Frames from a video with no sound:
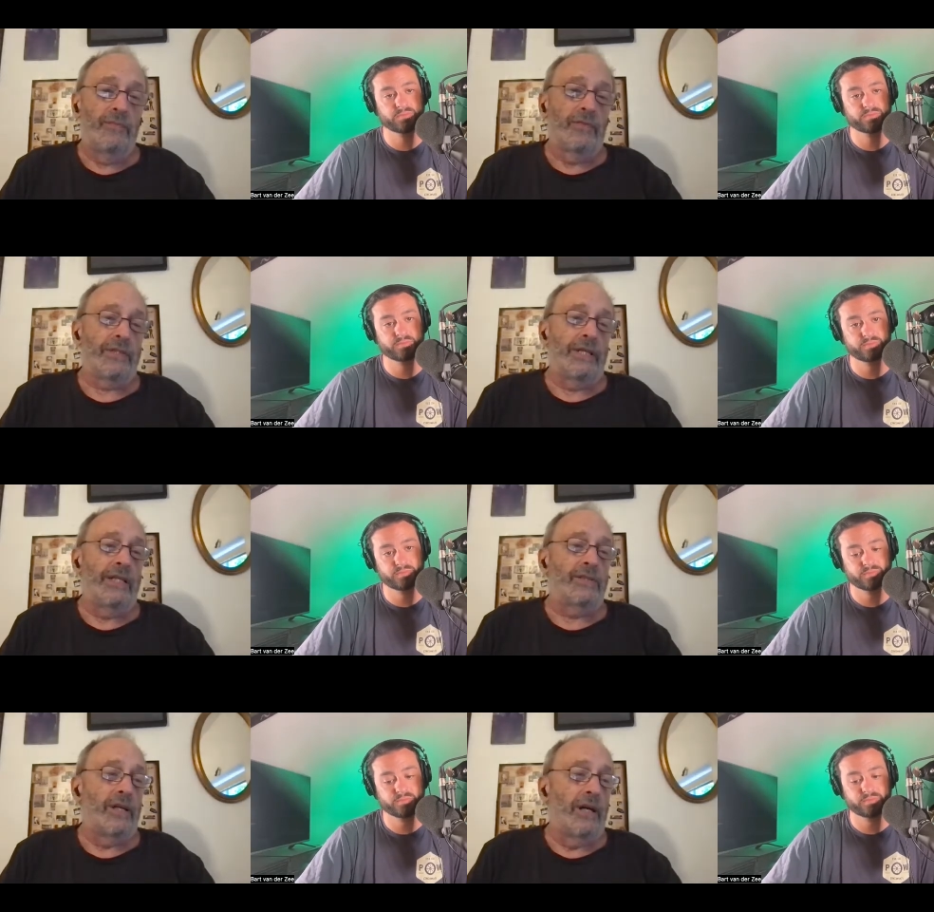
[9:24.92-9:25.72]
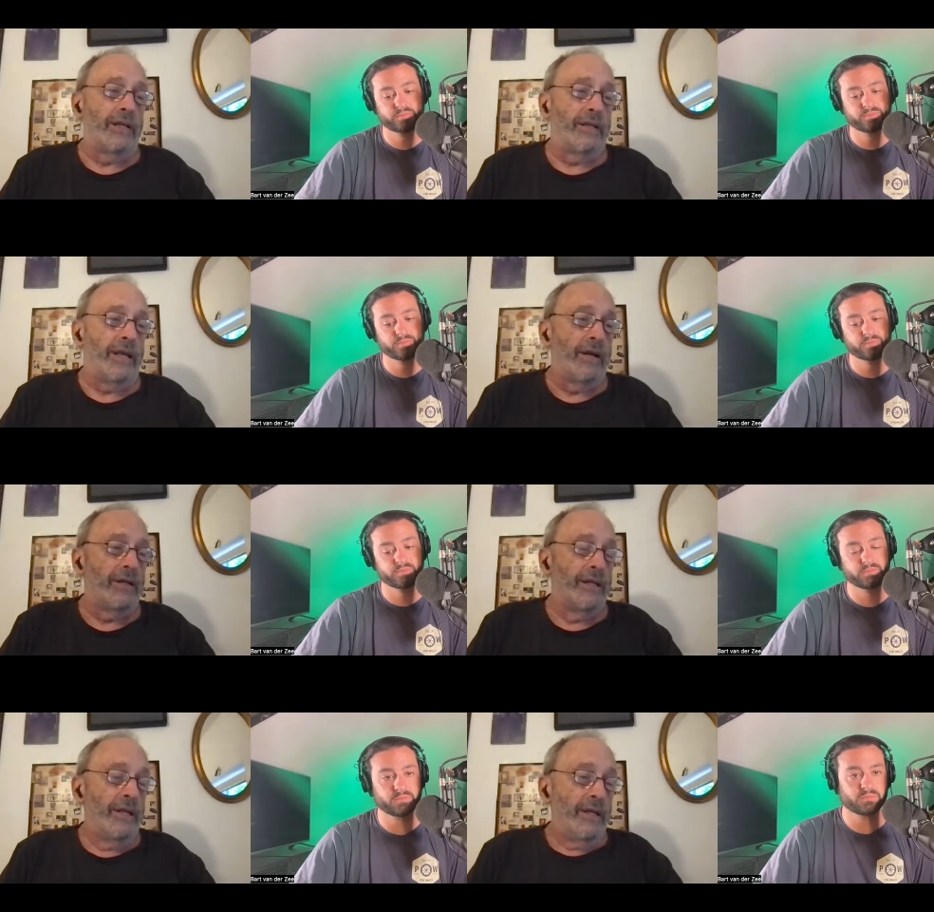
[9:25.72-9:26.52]
Speaker 1: first getting started
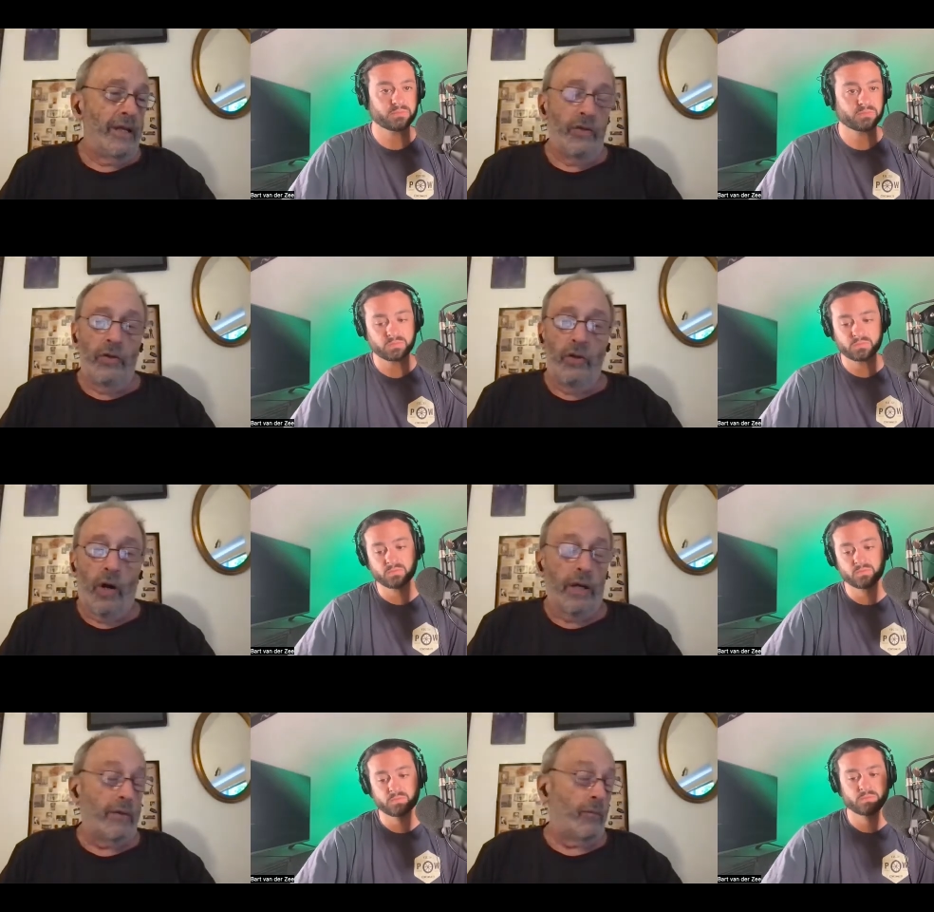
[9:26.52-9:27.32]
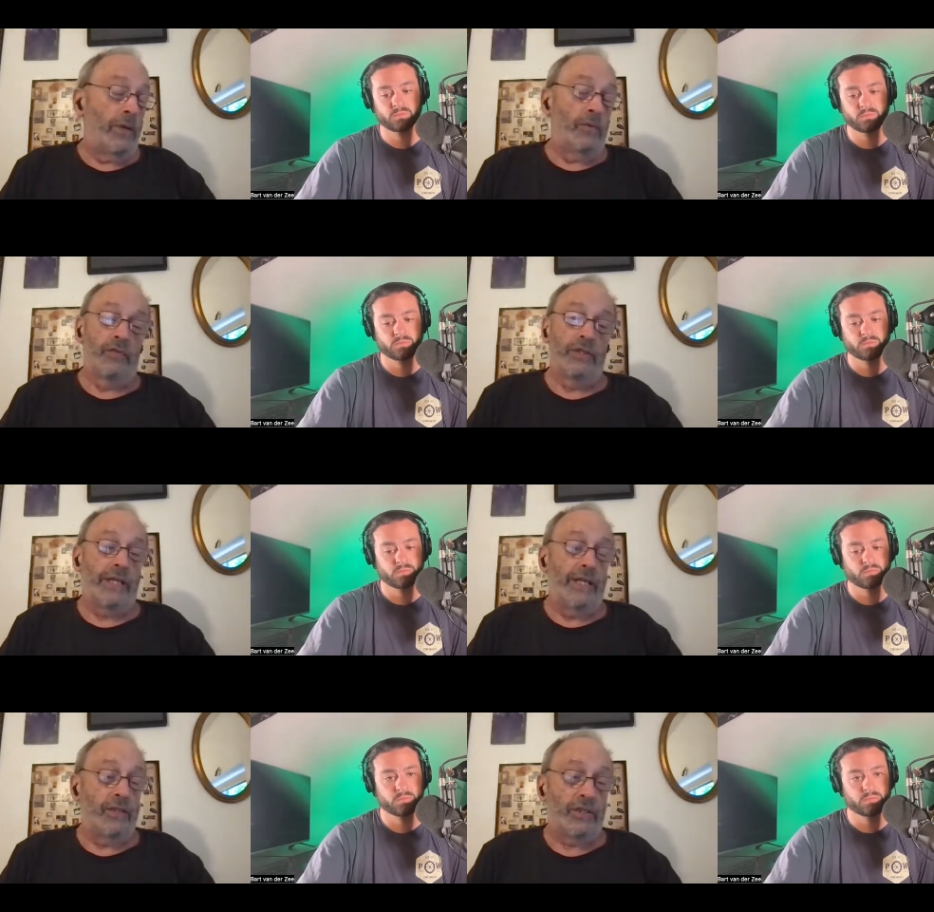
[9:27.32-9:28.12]
there in New York, when he was first
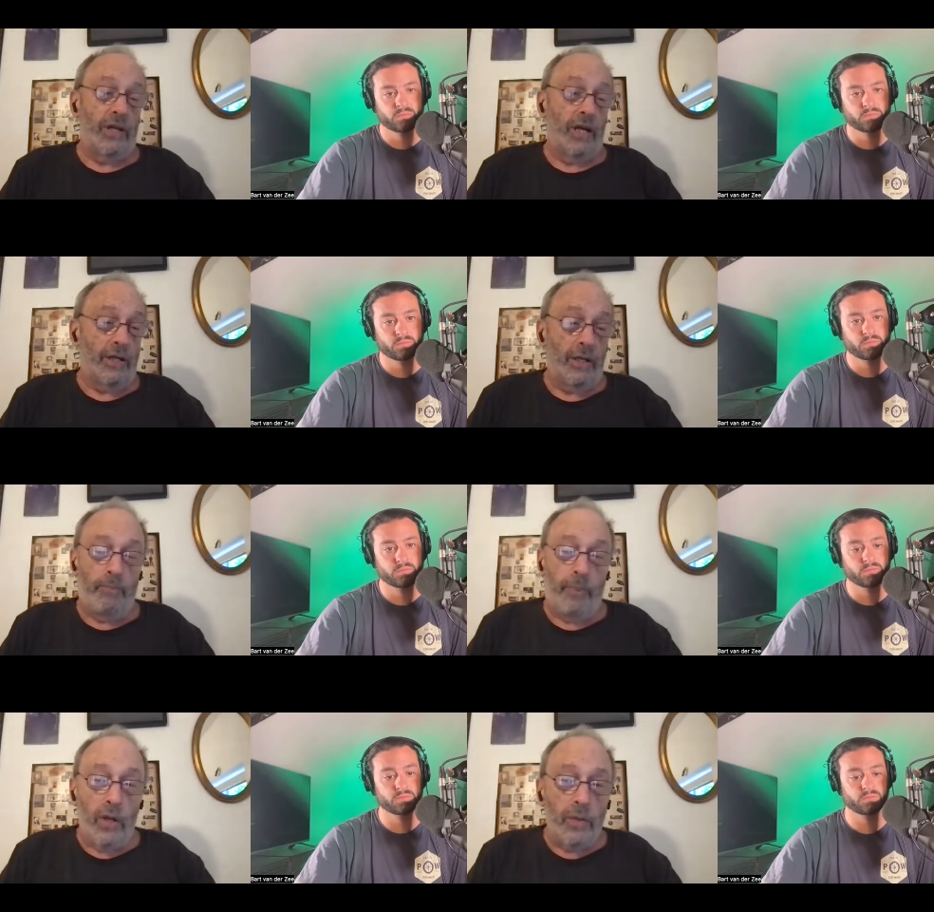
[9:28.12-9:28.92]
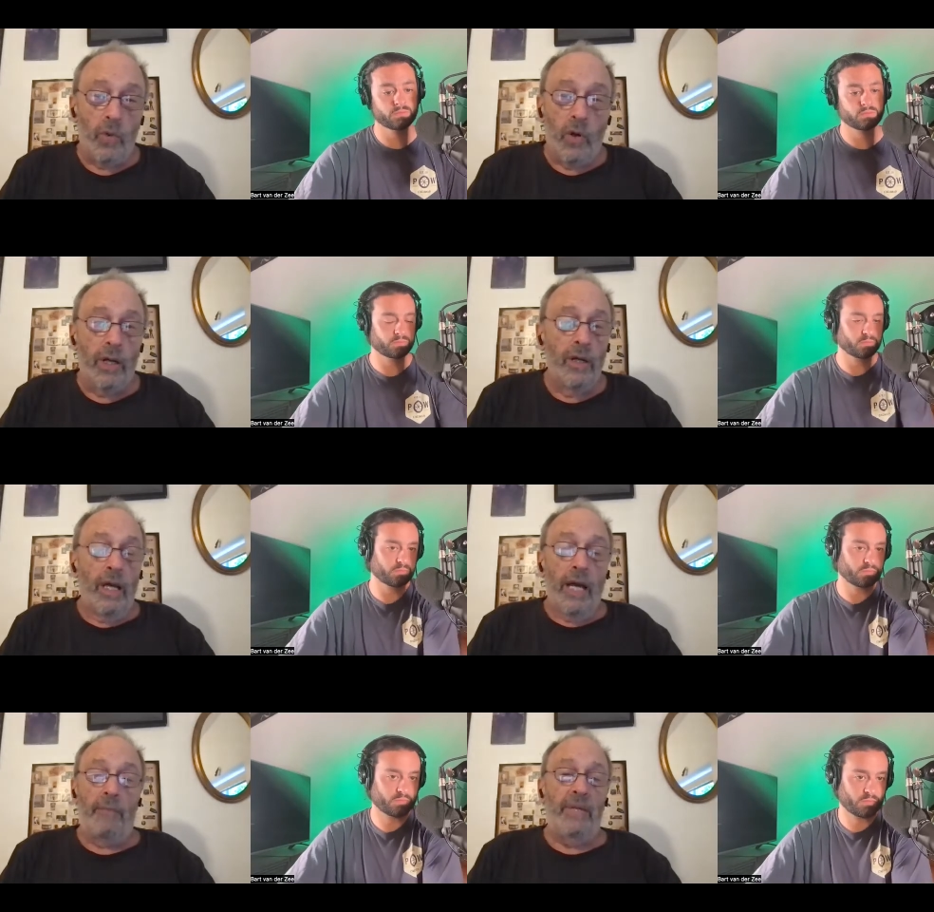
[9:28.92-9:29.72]
getting started in Baltimore,
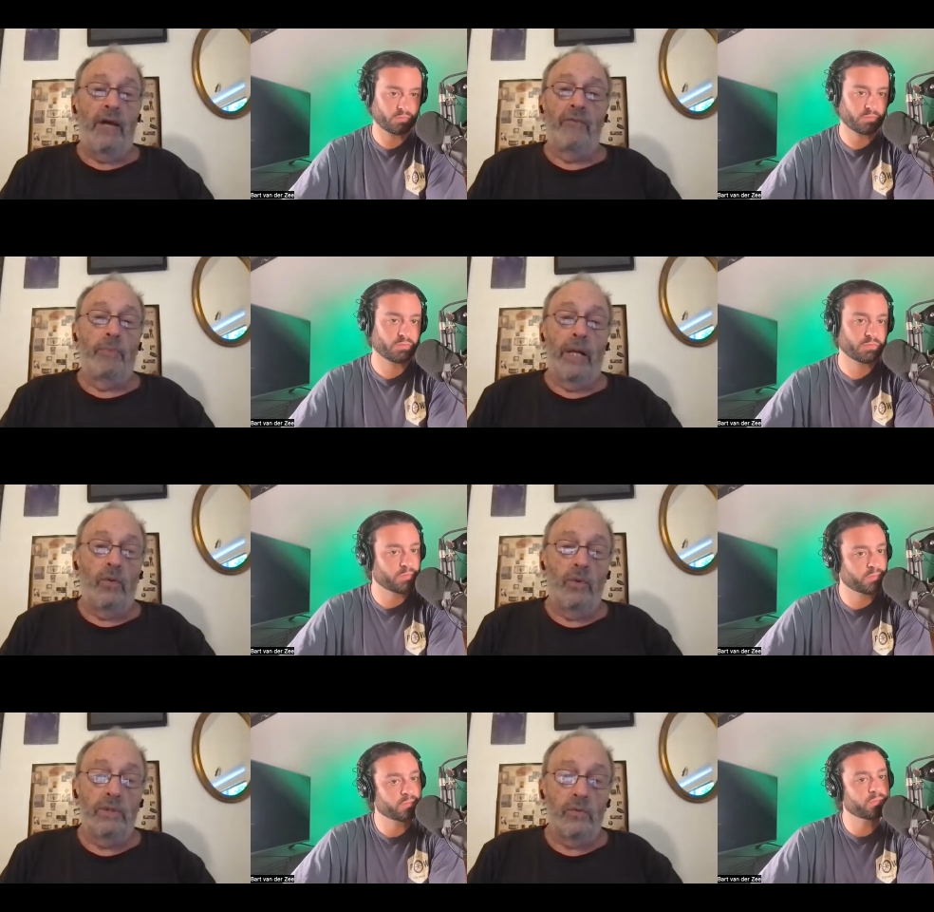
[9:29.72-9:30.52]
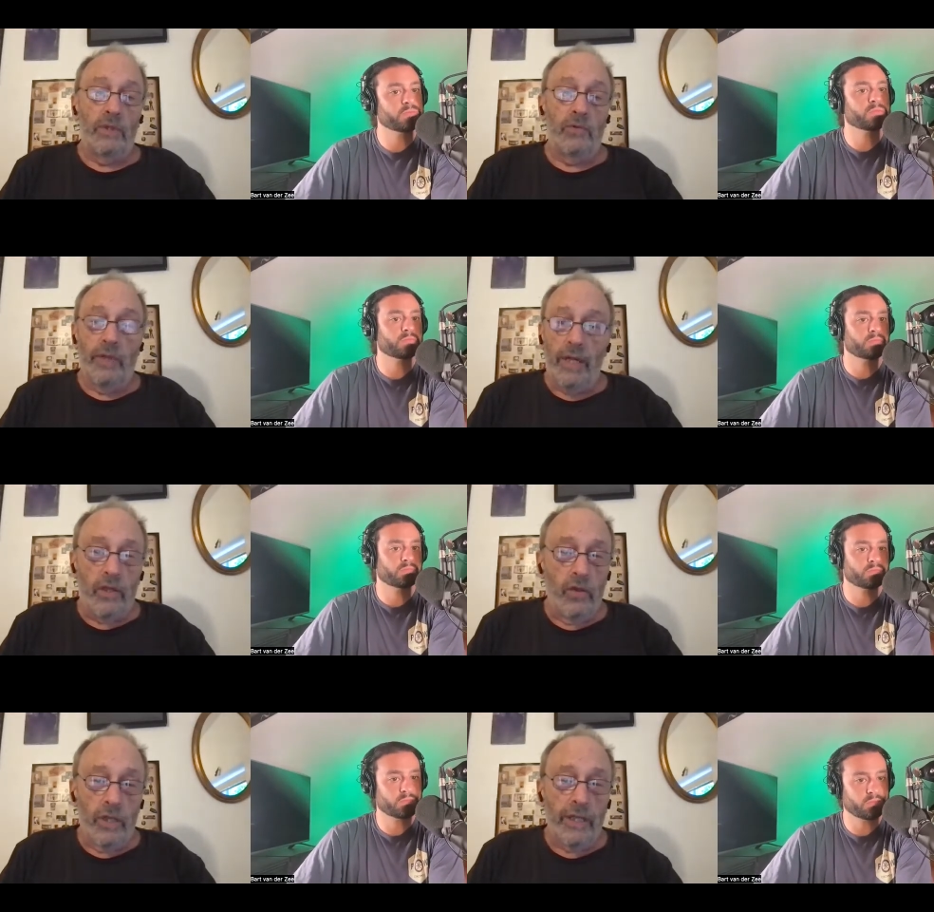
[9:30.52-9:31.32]
I mean, everybody was was
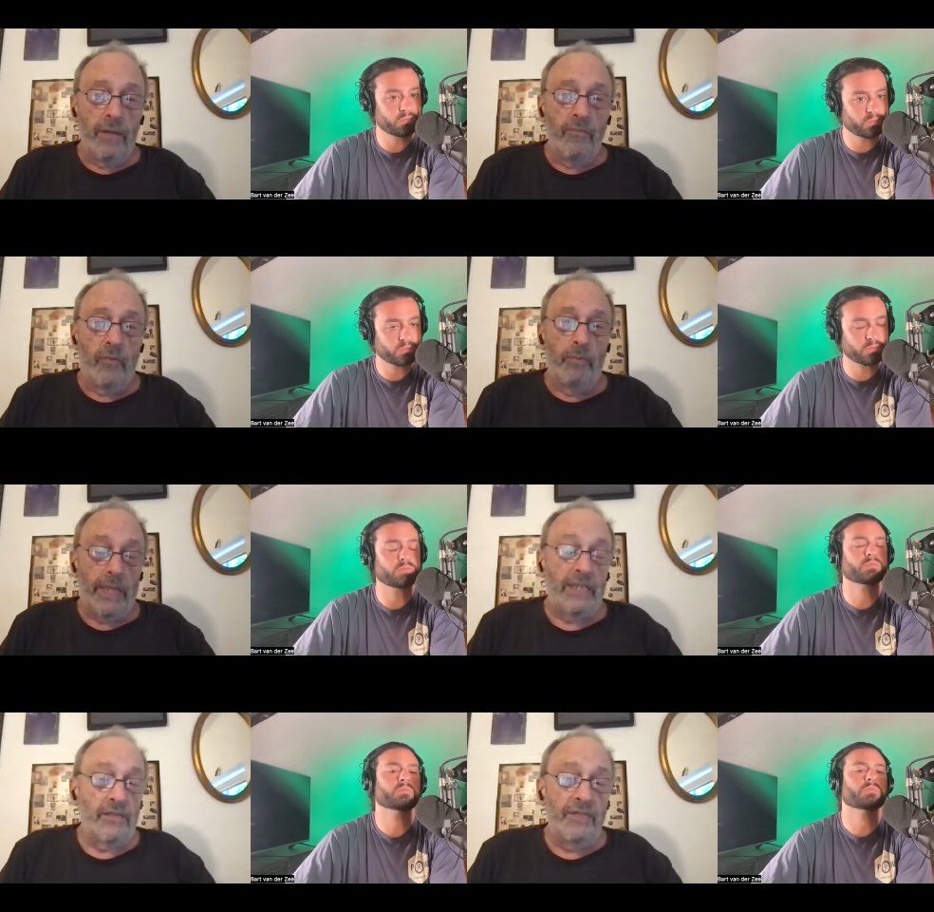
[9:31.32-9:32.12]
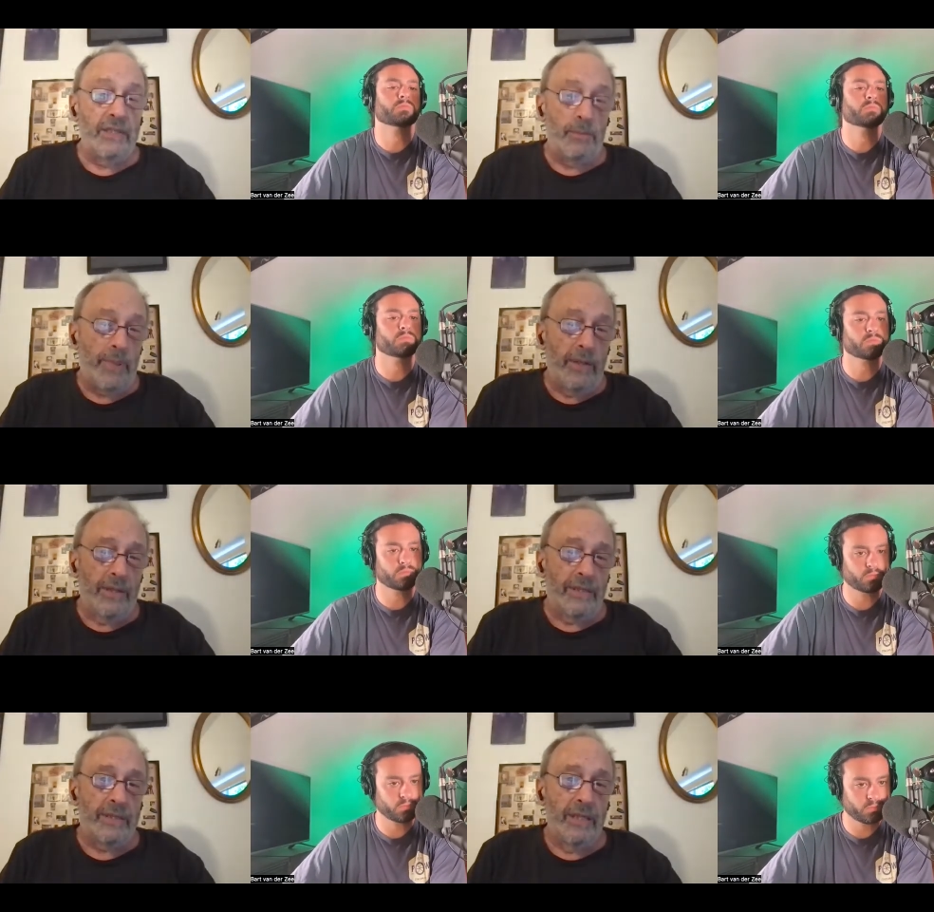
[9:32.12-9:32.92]
ridiculing him because of his
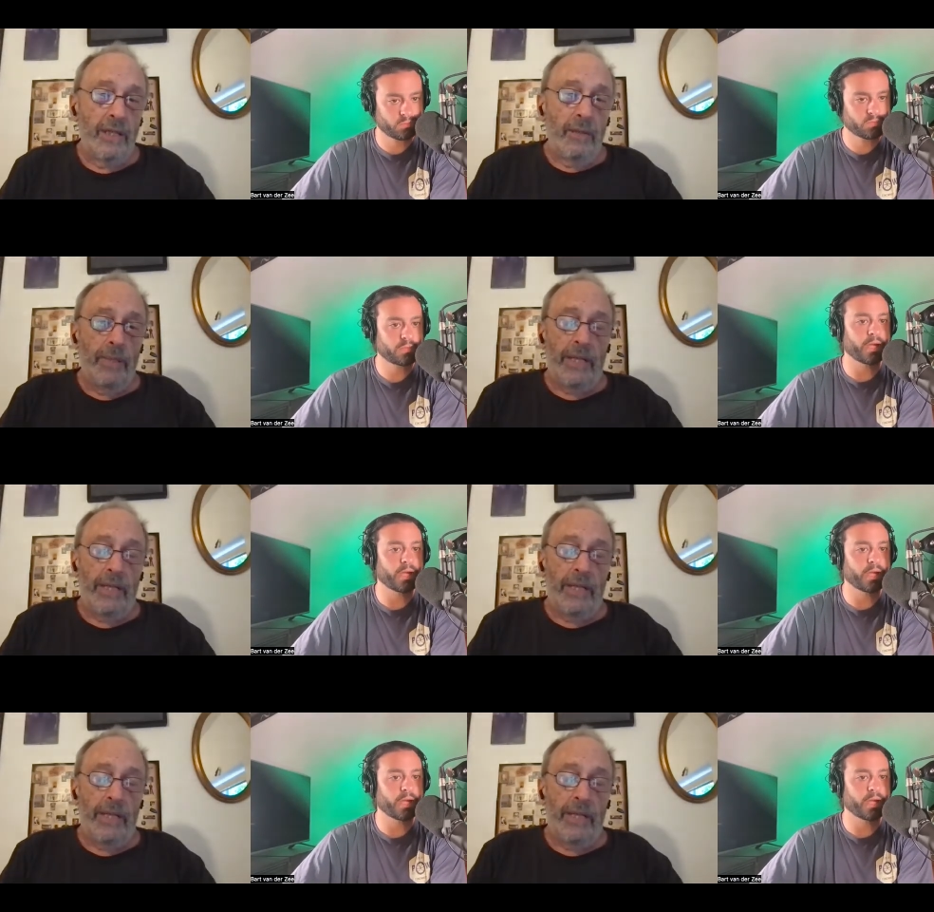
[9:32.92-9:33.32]
appearance, yeah.